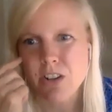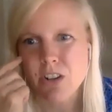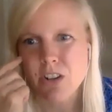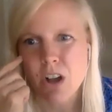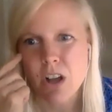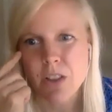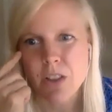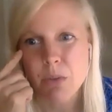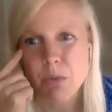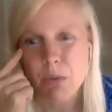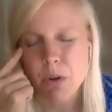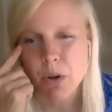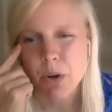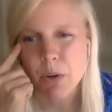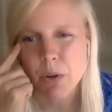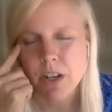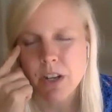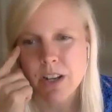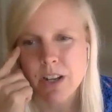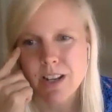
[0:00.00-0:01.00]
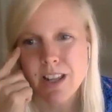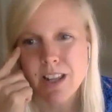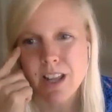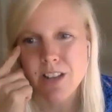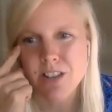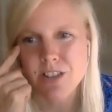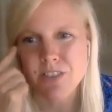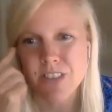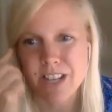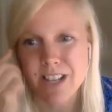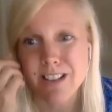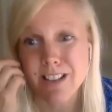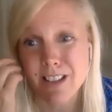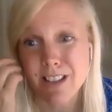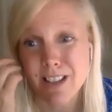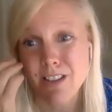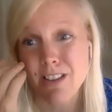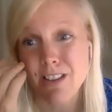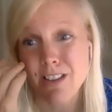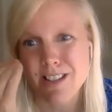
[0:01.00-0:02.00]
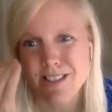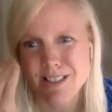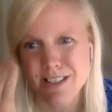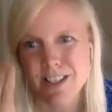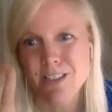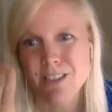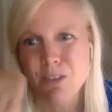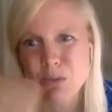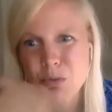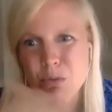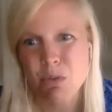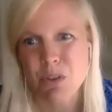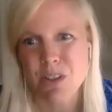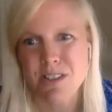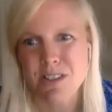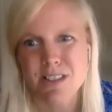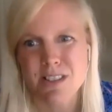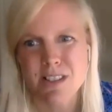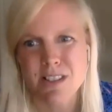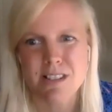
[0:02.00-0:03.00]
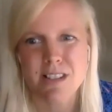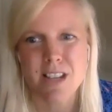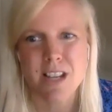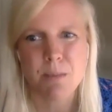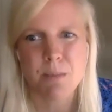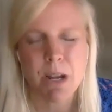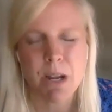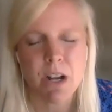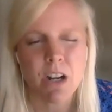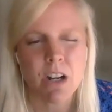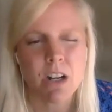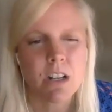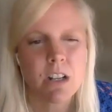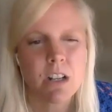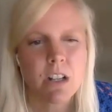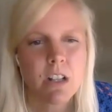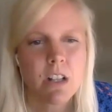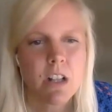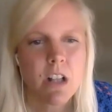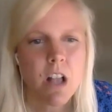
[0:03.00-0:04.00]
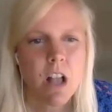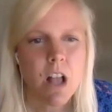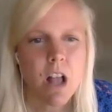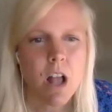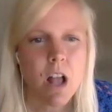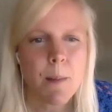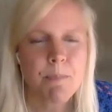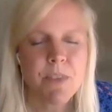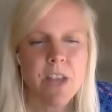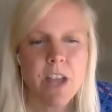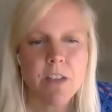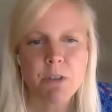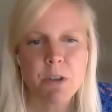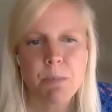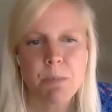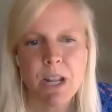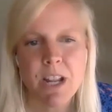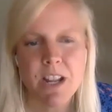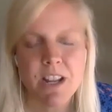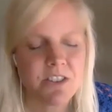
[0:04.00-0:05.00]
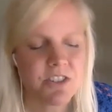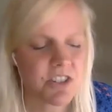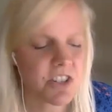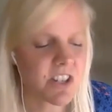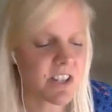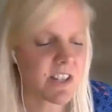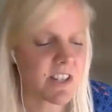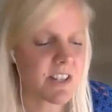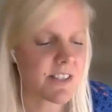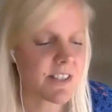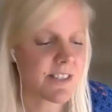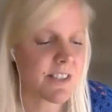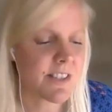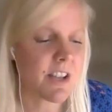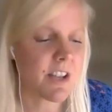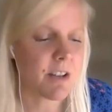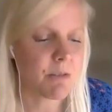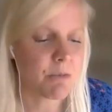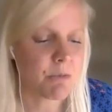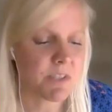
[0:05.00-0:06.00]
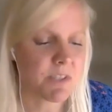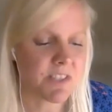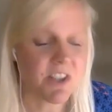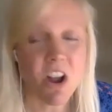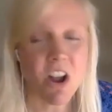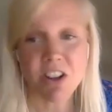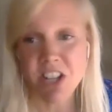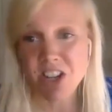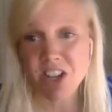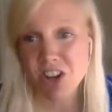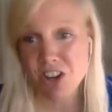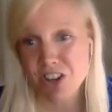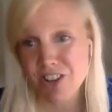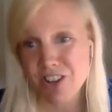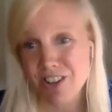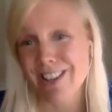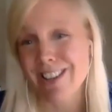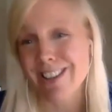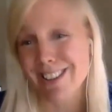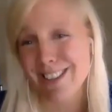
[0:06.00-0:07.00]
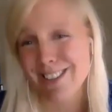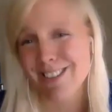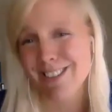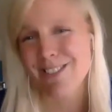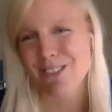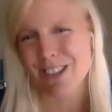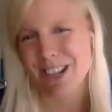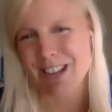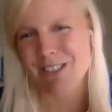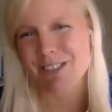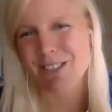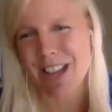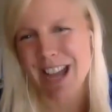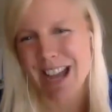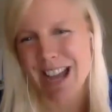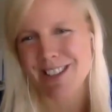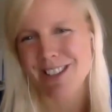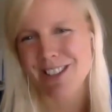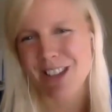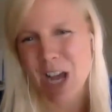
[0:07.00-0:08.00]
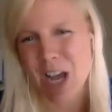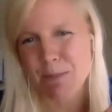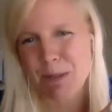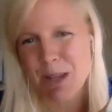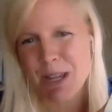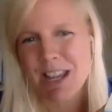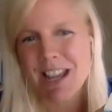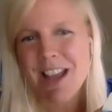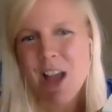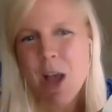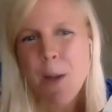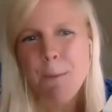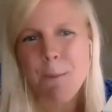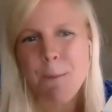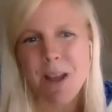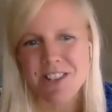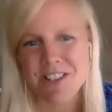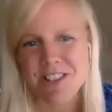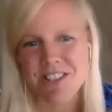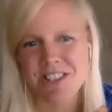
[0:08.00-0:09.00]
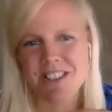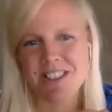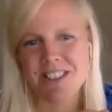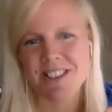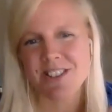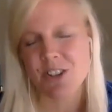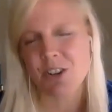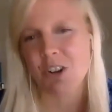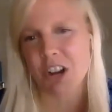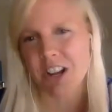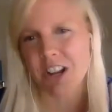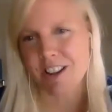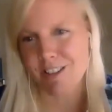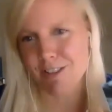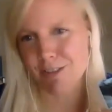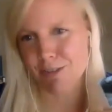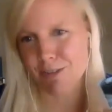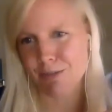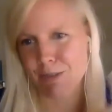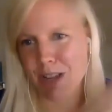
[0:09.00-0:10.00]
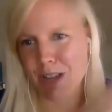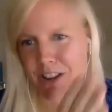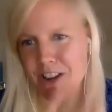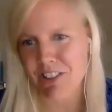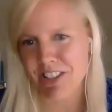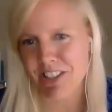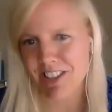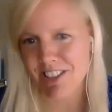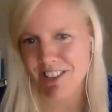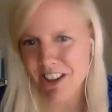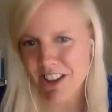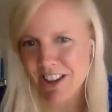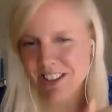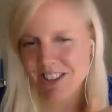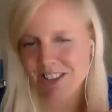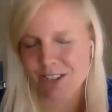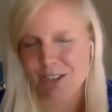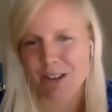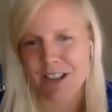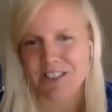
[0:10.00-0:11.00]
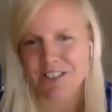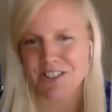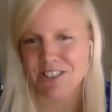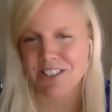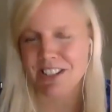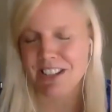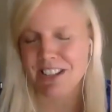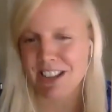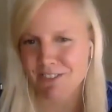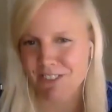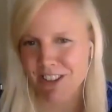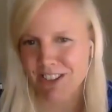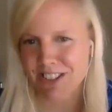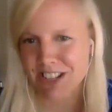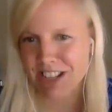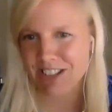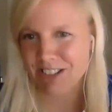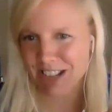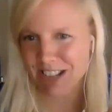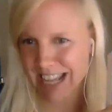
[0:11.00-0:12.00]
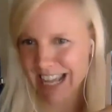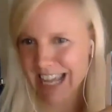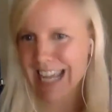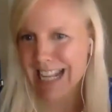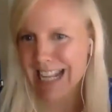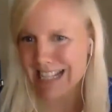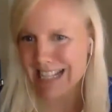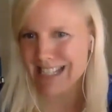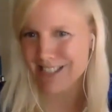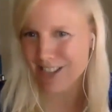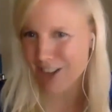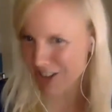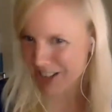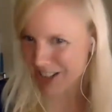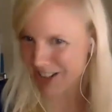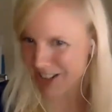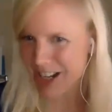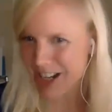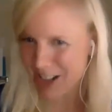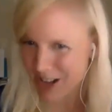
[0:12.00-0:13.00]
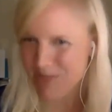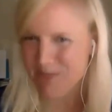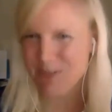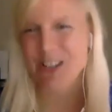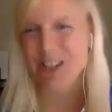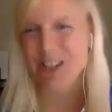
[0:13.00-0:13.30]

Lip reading: had gone through. And again, Jaivet has lived through this nightmare. Every page was dog-eared when I had the copy, much to the chagrin of my colleague An, who actually I found out hates dog-eared